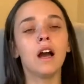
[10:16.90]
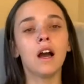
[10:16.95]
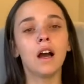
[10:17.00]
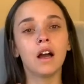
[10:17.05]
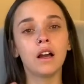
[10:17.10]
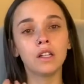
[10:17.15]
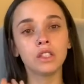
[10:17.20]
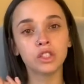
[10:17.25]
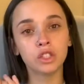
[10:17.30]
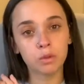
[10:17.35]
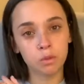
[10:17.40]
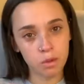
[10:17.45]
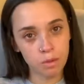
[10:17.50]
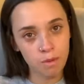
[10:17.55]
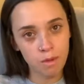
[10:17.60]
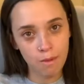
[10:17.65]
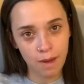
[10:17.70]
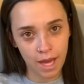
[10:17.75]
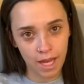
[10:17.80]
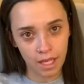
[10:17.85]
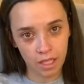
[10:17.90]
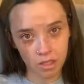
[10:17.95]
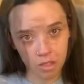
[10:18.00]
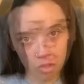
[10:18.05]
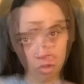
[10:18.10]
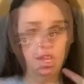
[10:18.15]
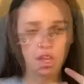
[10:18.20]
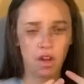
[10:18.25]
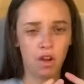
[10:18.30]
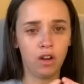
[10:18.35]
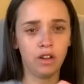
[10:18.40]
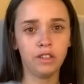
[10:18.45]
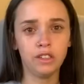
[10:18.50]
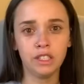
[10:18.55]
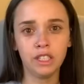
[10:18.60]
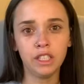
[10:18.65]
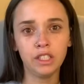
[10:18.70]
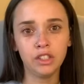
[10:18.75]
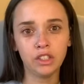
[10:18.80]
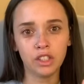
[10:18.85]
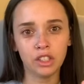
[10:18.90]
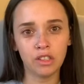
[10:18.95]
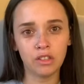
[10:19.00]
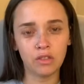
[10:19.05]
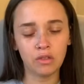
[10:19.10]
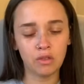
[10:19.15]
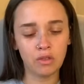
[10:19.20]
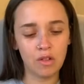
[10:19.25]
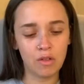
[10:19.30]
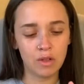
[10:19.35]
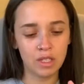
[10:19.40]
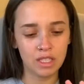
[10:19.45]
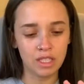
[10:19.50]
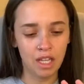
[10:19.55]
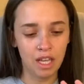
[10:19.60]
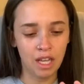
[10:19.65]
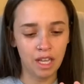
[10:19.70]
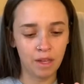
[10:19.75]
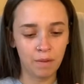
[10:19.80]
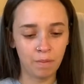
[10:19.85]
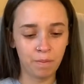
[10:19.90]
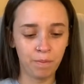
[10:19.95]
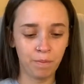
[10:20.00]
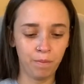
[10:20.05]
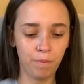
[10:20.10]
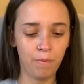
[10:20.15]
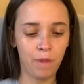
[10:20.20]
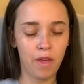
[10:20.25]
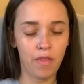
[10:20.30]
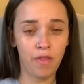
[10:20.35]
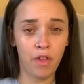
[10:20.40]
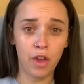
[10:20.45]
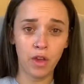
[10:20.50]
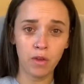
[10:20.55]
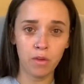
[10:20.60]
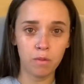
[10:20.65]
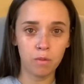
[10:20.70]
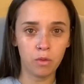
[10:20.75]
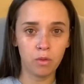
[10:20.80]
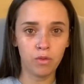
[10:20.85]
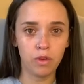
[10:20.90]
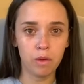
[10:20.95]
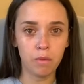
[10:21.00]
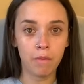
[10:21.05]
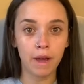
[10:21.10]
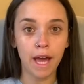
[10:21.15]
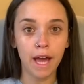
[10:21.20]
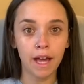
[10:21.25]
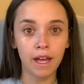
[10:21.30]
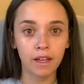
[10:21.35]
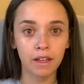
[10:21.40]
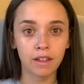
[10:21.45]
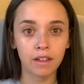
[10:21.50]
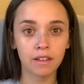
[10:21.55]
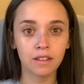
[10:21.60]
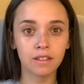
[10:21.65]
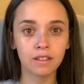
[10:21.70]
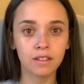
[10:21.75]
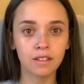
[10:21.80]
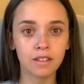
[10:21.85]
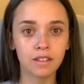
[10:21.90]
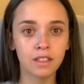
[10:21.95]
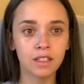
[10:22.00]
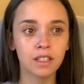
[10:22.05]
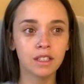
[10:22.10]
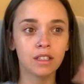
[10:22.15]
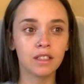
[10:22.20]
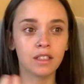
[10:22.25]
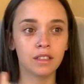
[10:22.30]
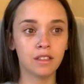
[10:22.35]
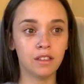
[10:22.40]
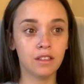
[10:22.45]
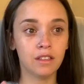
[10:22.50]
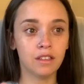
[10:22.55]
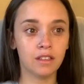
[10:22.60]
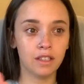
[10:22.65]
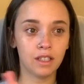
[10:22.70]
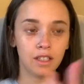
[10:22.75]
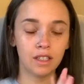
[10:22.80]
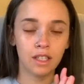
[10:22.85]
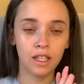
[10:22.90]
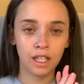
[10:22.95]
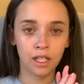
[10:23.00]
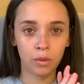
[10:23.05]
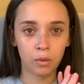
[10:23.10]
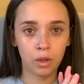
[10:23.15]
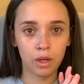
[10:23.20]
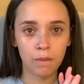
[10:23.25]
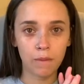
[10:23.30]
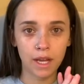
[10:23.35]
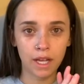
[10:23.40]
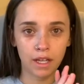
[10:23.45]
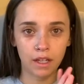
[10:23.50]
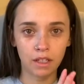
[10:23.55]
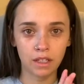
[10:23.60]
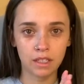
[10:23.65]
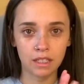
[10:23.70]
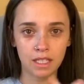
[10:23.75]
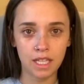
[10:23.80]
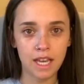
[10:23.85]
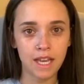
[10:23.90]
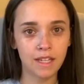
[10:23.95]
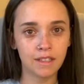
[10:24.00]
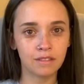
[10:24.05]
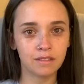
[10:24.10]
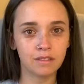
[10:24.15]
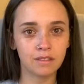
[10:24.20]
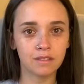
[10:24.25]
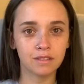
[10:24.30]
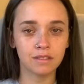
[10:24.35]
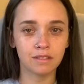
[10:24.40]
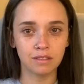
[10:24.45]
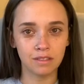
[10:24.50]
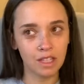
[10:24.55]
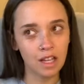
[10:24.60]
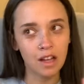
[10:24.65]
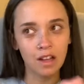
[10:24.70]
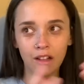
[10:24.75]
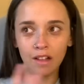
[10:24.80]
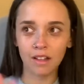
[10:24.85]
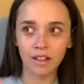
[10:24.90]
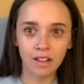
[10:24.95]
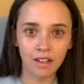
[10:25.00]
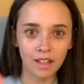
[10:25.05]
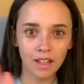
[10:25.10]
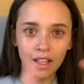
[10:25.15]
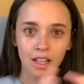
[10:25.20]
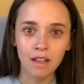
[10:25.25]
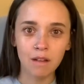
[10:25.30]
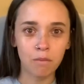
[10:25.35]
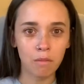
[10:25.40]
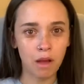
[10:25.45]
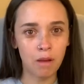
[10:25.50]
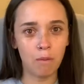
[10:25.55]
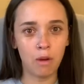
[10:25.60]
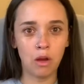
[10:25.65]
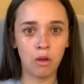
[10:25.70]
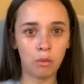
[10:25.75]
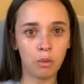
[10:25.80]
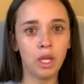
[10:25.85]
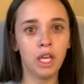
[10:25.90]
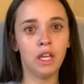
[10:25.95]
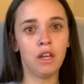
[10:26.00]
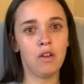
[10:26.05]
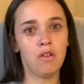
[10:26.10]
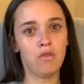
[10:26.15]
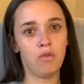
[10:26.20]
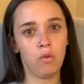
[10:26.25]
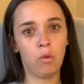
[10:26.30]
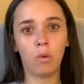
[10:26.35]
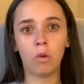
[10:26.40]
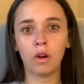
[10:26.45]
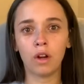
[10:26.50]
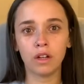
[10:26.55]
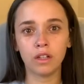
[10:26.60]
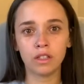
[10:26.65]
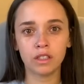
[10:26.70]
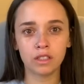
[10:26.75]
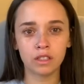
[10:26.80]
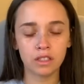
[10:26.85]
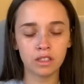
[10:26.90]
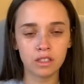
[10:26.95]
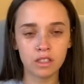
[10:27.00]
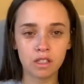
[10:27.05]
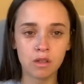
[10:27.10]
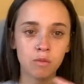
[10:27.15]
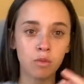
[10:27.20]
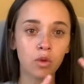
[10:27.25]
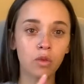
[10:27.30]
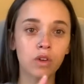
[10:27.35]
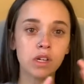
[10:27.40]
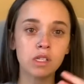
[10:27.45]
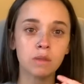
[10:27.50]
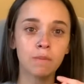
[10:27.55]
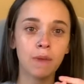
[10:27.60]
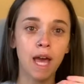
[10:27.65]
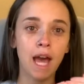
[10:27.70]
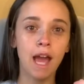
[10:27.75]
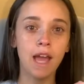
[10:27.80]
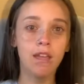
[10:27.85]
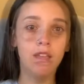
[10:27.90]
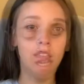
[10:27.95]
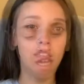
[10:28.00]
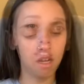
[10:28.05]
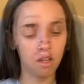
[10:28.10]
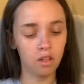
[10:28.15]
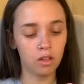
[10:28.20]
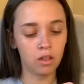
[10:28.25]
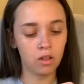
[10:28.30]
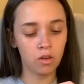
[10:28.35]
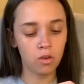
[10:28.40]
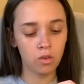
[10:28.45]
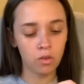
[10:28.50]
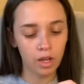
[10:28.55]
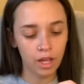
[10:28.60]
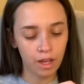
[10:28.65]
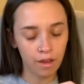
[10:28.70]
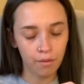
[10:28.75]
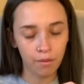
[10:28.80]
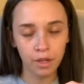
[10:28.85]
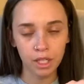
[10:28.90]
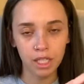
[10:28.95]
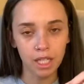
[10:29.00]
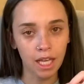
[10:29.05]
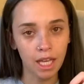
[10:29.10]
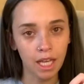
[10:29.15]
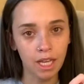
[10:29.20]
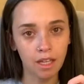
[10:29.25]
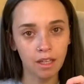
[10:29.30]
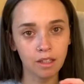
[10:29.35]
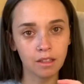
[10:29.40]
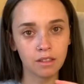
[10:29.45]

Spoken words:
she put me back, and the art teacher was like, I thought you were moving back. And what am I gonna say? My mom can't afford to move us back. I sat alone every day.